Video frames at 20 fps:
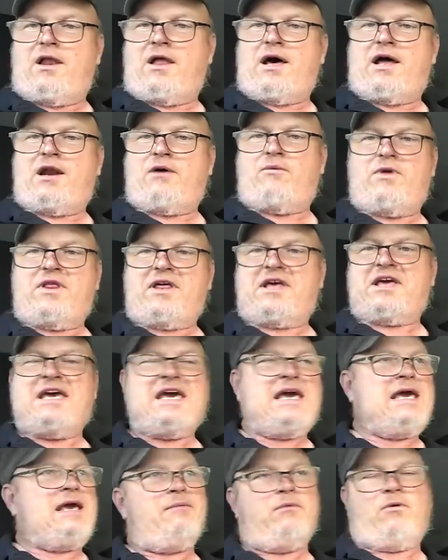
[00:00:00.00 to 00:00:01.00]
on it with a
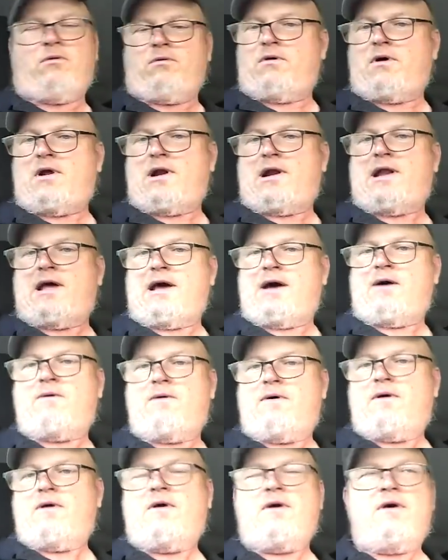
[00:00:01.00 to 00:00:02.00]
cable running out.
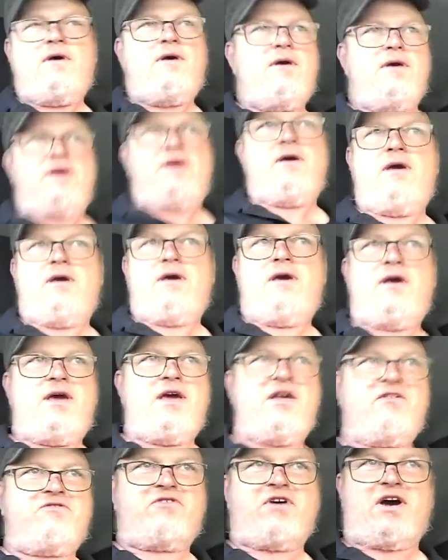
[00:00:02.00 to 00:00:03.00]

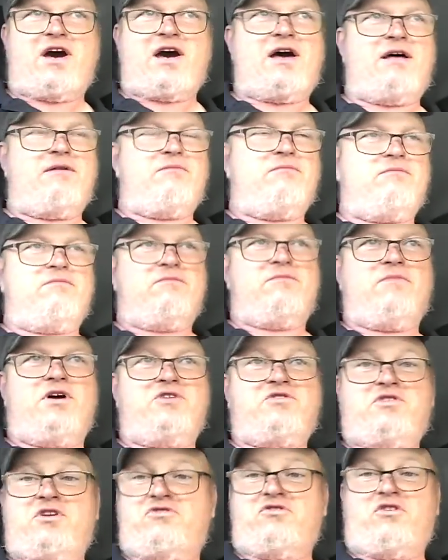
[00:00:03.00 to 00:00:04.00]
It's a
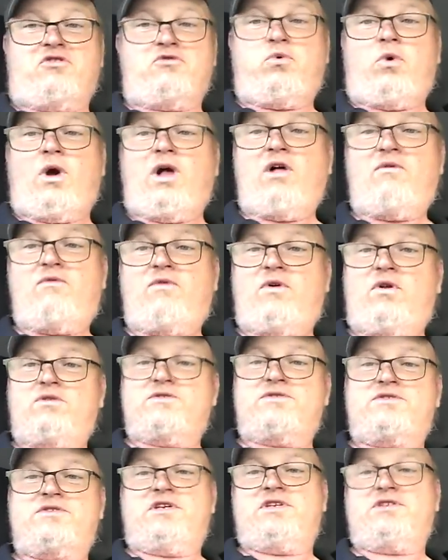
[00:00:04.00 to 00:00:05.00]

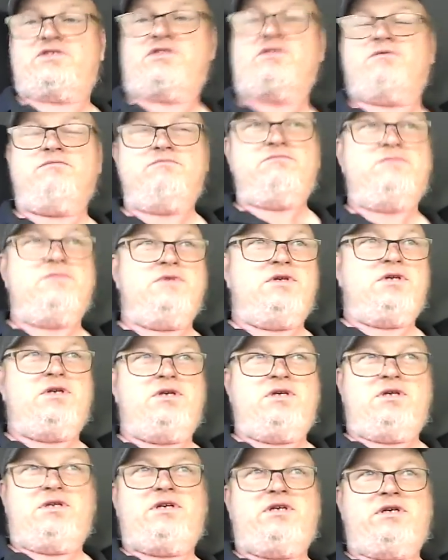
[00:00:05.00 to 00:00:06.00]
12-volt system.
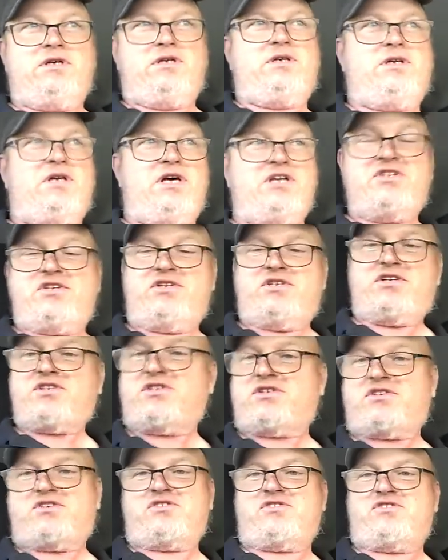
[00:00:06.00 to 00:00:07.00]
It's just
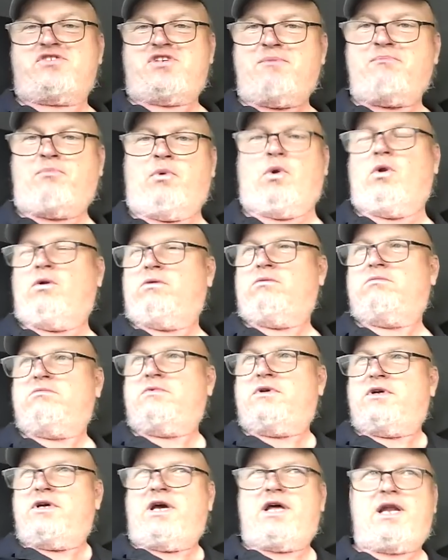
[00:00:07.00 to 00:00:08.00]
simple,
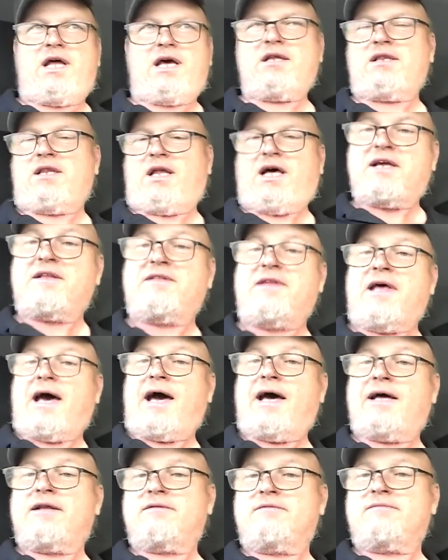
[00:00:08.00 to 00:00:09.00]
and I like that.
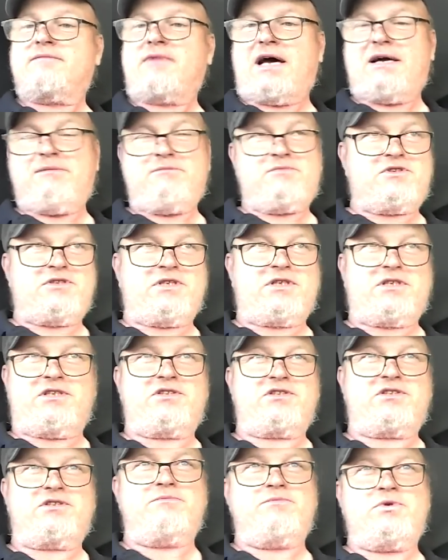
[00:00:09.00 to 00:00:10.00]
I'm sick of
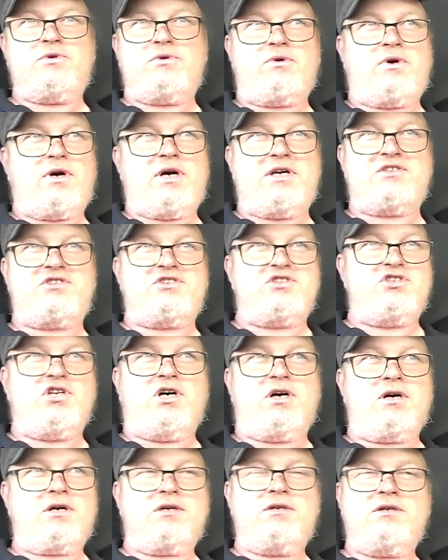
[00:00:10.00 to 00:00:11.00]
this computerized junk.